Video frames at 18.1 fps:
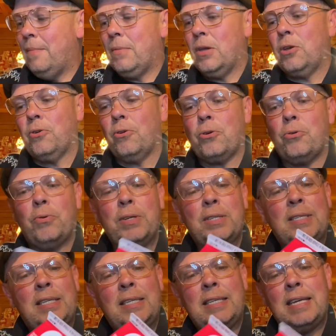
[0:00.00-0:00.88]
You're
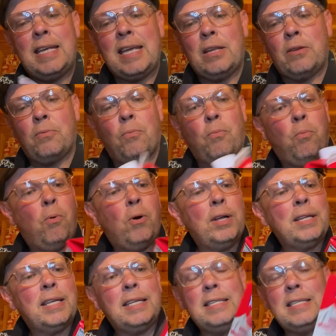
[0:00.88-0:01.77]
going to need
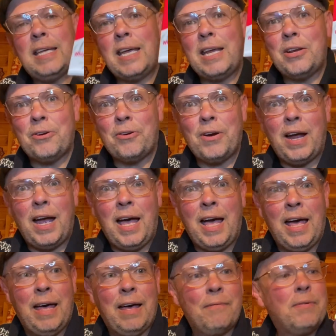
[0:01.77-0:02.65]
1 container
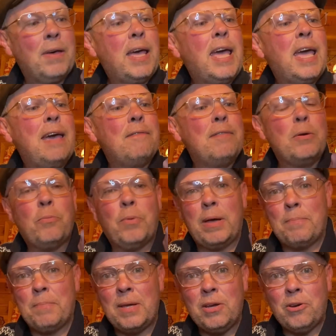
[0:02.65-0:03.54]
of heavy
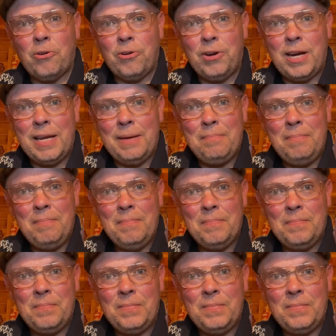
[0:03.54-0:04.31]
whipping cream.